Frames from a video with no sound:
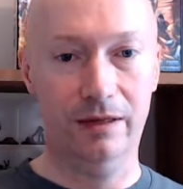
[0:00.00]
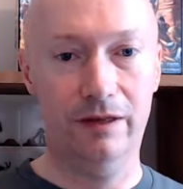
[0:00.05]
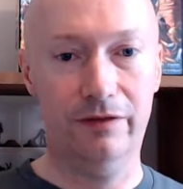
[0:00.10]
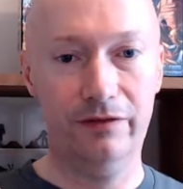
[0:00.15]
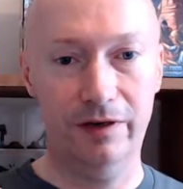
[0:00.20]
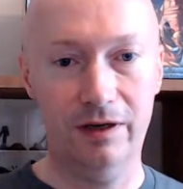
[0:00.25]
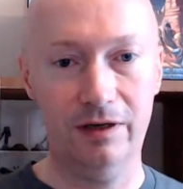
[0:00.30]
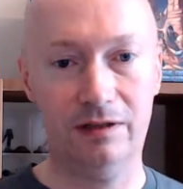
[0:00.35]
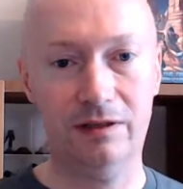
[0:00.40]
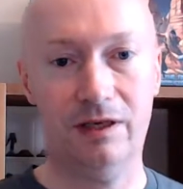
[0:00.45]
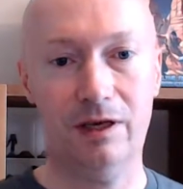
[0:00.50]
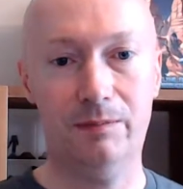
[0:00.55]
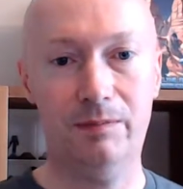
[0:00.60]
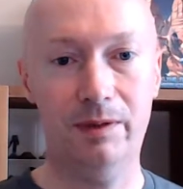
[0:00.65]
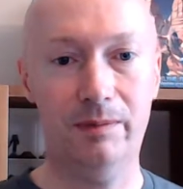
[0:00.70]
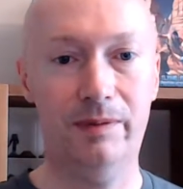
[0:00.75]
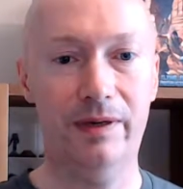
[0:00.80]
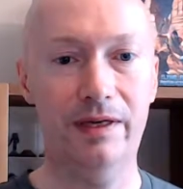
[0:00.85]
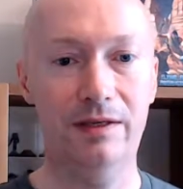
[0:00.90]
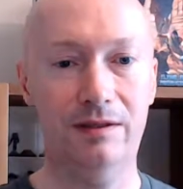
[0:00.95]
The first couple
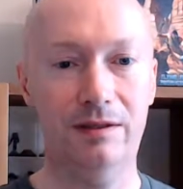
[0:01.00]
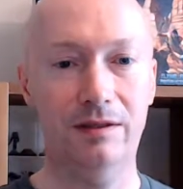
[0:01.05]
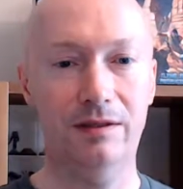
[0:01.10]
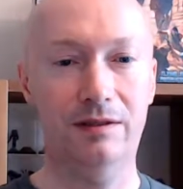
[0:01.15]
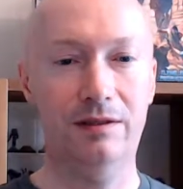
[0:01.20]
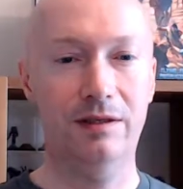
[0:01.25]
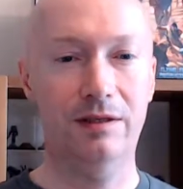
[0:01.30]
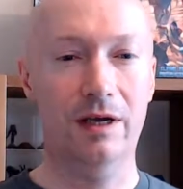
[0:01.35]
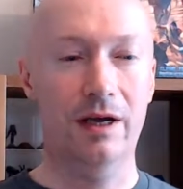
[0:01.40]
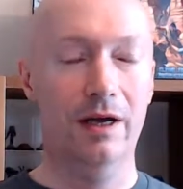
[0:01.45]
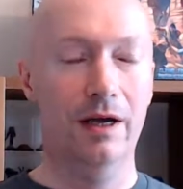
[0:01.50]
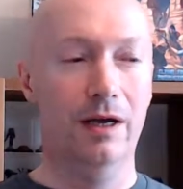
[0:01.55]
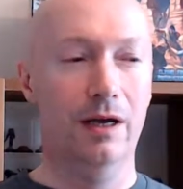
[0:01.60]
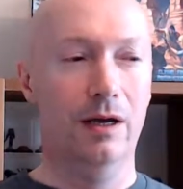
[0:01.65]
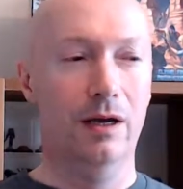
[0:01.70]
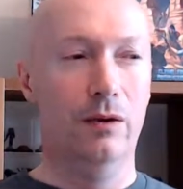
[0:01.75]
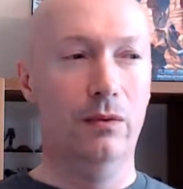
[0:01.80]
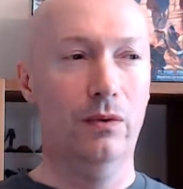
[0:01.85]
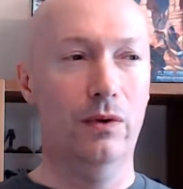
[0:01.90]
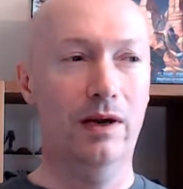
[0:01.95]
of pieces
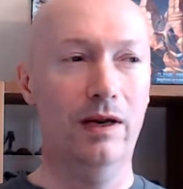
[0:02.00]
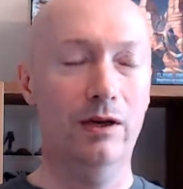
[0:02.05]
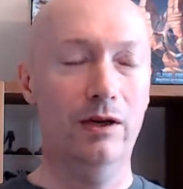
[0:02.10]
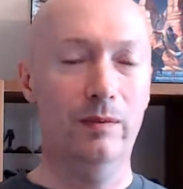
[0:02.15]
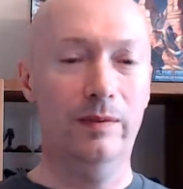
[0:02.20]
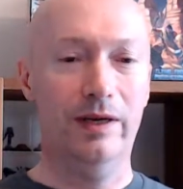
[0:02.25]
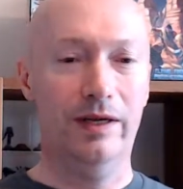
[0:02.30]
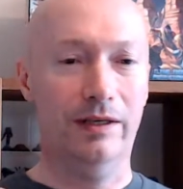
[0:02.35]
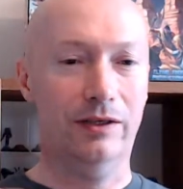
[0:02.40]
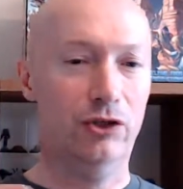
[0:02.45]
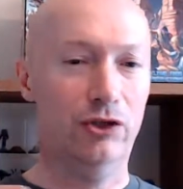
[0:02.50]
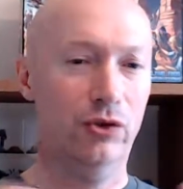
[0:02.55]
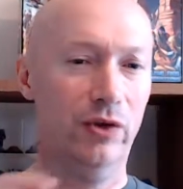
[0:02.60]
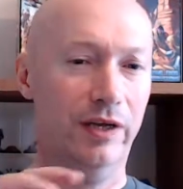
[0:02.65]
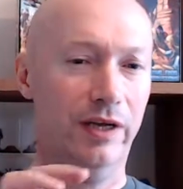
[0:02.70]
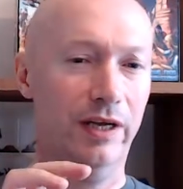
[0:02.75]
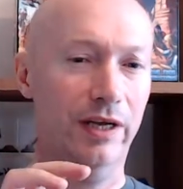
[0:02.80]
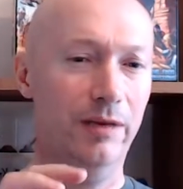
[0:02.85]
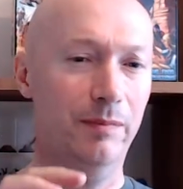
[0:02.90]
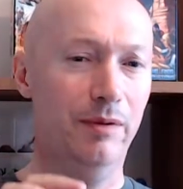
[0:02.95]
were a little bit
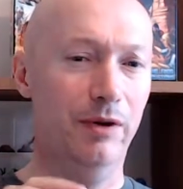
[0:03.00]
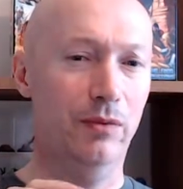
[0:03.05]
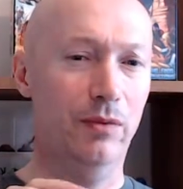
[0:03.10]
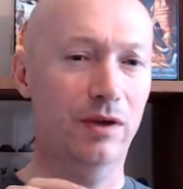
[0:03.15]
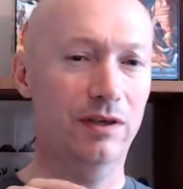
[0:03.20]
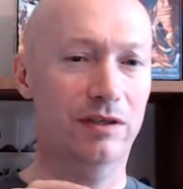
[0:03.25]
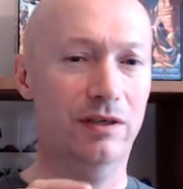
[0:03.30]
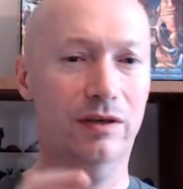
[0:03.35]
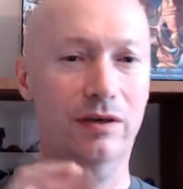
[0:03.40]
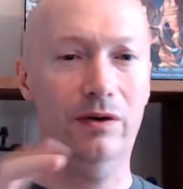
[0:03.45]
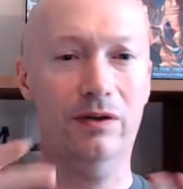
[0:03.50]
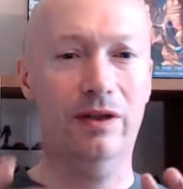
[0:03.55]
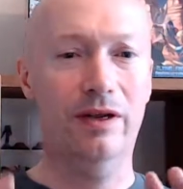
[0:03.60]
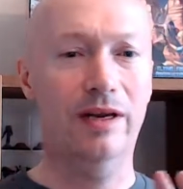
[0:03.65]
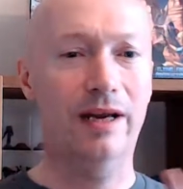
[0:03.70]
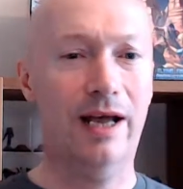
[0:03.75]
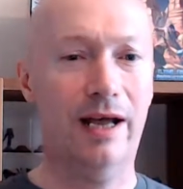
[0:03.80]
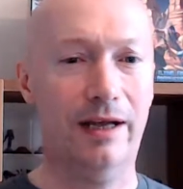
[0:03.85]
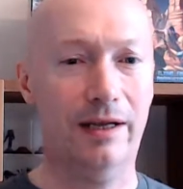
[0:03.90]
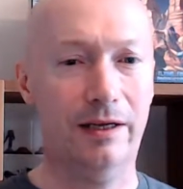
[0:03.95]
tricky, but once I got the
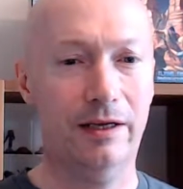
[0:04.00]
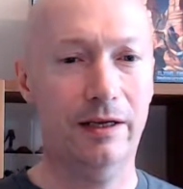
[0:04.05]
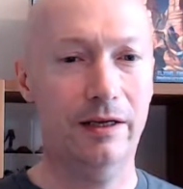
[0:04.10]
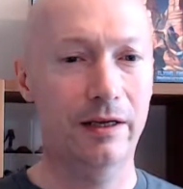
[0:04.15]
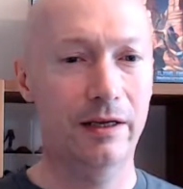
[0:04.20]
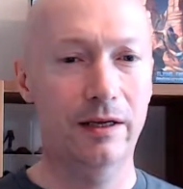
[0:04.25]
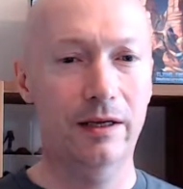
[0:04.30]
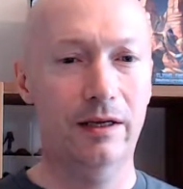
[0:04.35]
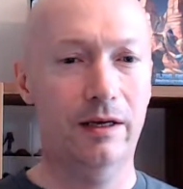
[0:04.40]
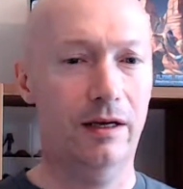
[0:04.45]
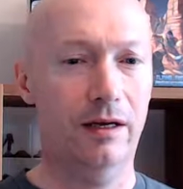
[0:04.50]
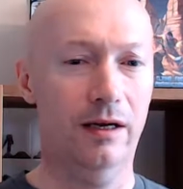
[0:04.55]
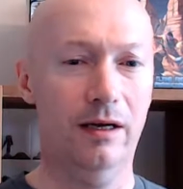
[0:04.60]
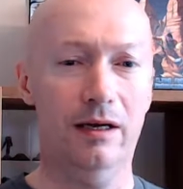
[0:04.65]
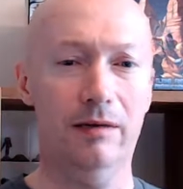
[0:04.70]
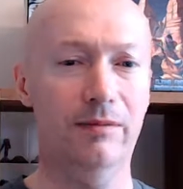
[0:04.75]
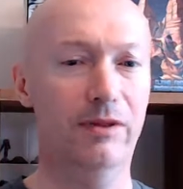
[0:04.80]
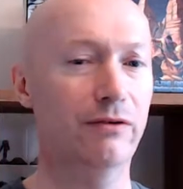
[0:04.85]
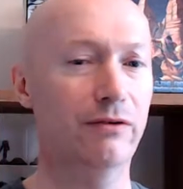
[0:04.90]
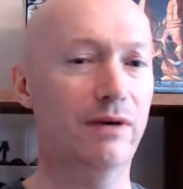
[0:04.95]
knack,
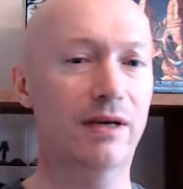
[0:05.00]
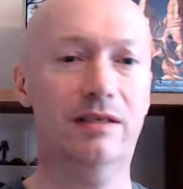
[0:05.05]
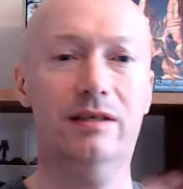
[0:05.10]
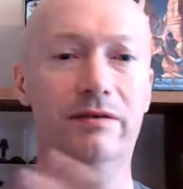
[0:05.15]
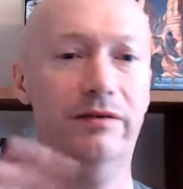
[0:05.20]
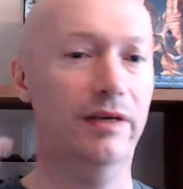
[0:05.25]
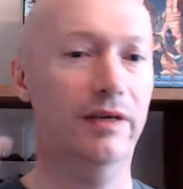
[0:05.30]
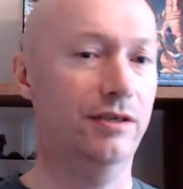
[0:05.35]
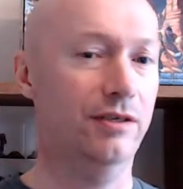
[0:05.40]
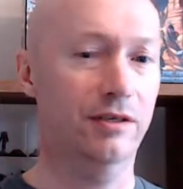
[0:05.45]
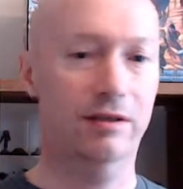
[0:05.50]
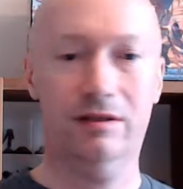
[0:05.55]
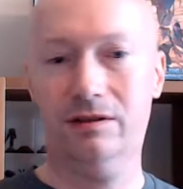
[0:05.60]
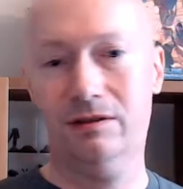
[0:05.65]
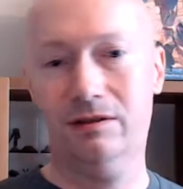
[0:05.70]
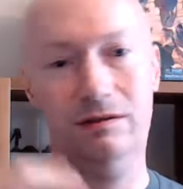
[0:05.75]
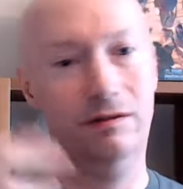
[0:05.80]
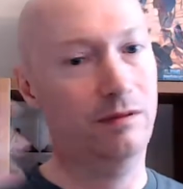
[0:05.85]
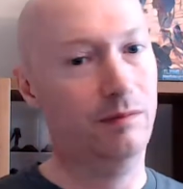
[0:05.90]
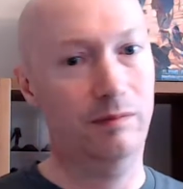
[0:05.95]
the rest of it
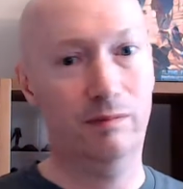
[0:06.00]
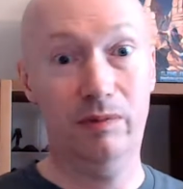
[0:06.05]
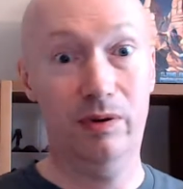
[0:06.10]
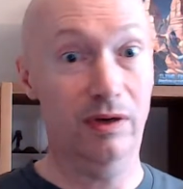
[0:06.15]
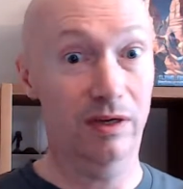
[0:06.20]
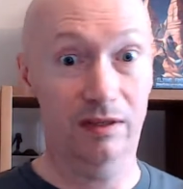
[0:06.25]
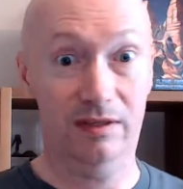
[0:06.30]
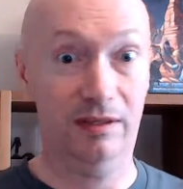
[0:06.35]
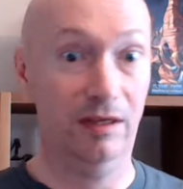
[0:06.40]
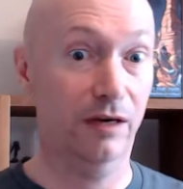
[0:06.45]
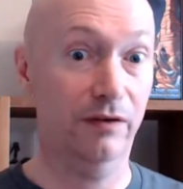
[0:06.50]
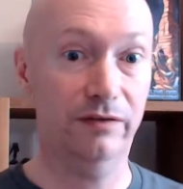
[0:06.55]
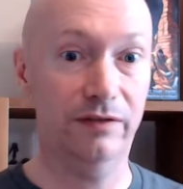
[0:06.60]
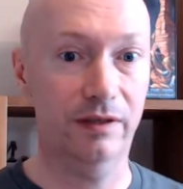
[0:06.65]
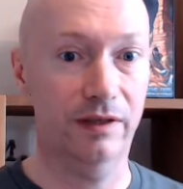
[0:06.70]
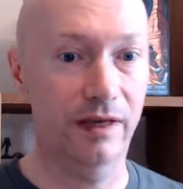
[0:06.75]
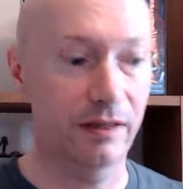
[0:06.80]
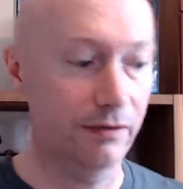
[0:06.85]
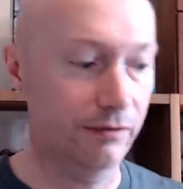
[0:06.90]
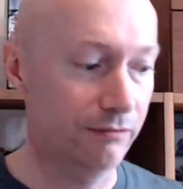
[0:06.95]
just put itself
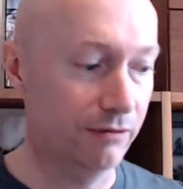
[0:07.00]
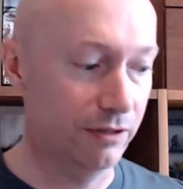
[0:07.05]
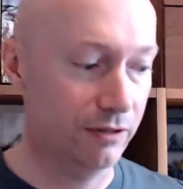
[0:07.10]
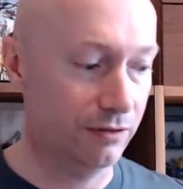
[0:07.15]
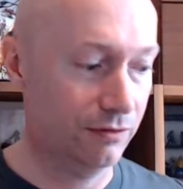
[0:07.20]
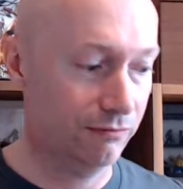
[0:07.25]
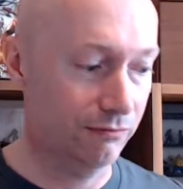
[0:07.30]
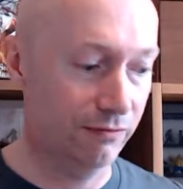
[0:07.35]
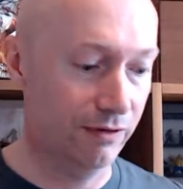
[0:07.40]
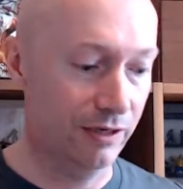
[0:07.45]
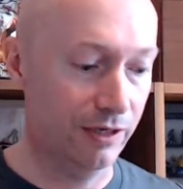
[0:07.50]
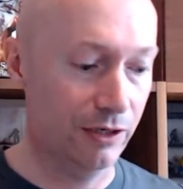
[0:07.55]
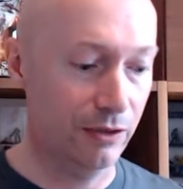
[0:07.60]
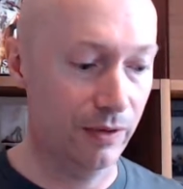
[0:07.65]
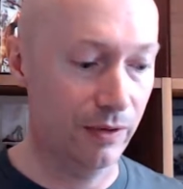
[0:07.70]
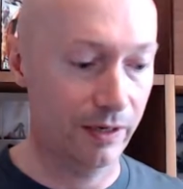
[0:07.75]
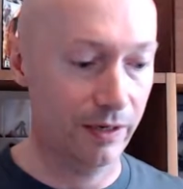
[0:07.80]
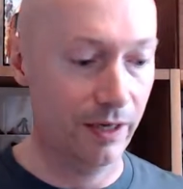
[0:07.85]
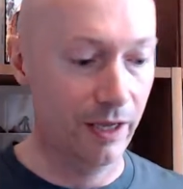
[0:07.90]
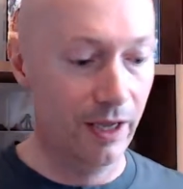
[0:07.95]
together. It was really
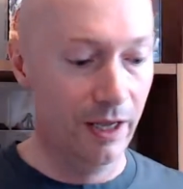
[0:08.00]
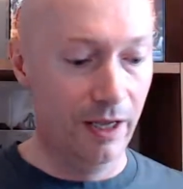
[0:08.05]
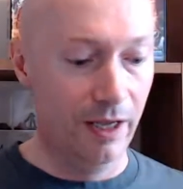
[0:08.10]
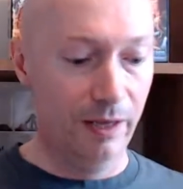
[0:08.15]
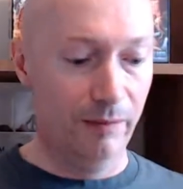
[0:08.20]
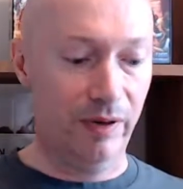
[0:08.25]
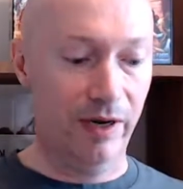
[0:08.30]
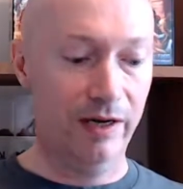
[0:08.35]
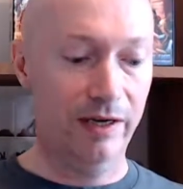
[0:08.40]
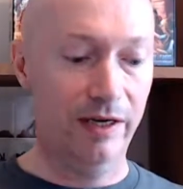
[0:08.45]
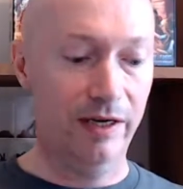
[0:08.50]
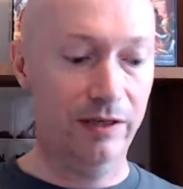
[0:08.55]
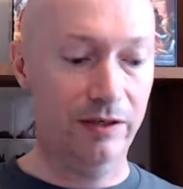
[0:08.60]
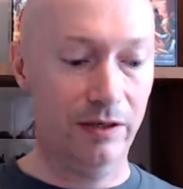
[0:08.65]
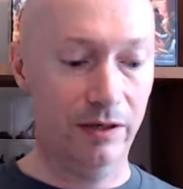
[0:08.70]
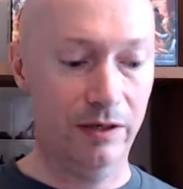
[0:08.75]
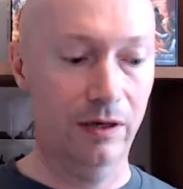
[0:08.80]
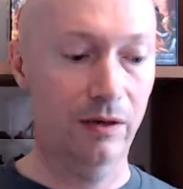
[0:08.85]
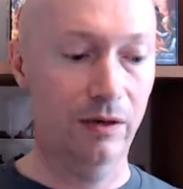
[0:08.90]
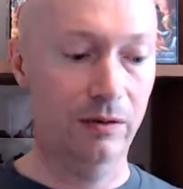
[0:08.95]
quick. Painting
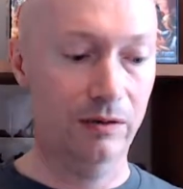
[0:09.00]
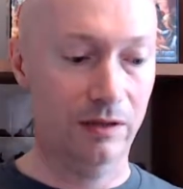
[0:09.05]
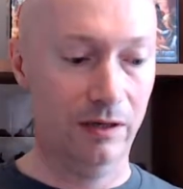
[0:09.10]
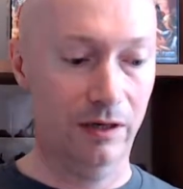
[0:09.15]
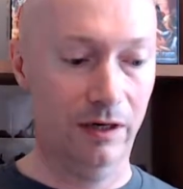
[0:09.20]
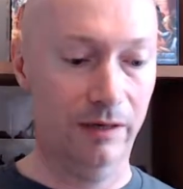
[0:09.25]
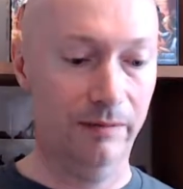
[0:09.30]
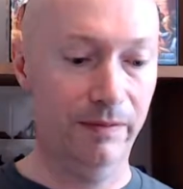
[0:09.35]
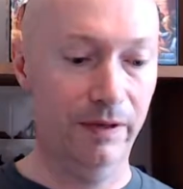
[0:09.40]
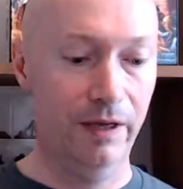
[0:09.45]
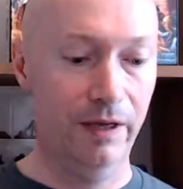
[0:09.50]
took a long time,